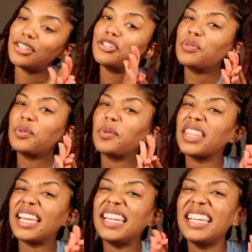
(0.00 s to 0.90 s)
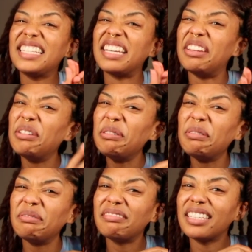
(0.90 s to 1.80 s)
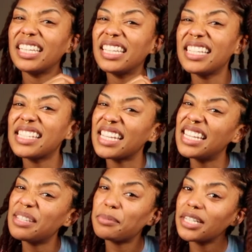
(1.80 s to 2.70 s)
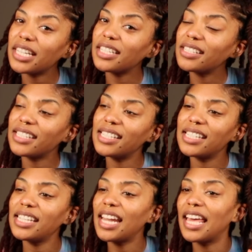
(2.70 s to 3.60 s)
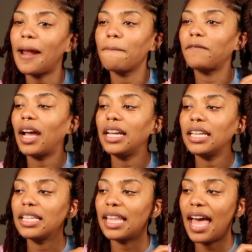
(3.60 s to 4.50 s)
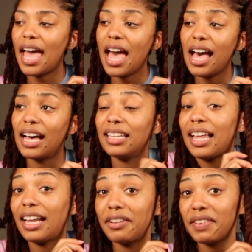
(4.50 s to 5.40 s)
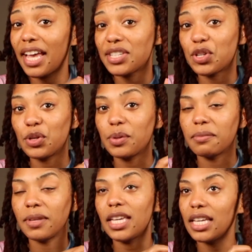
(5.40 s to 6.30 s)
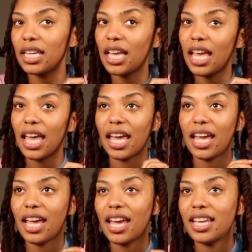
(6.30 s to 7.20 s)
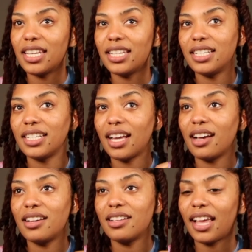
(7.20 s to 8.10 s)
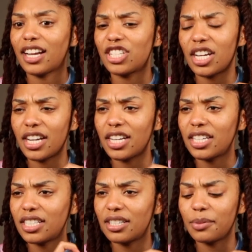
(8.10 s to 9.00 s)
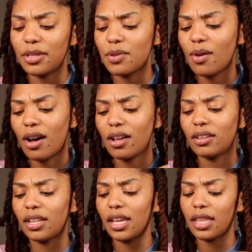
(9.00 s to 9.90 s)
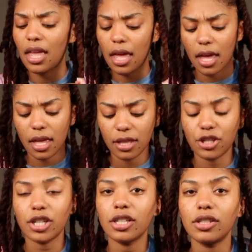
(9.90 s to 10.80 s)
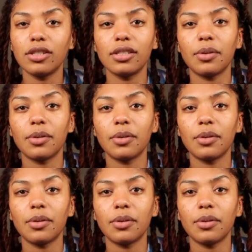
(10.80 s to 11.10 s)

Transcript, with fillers: doing what they need to do in this particular season, and I'm finding that a lot of it has to do with me, and like I shared with you all, like the struggles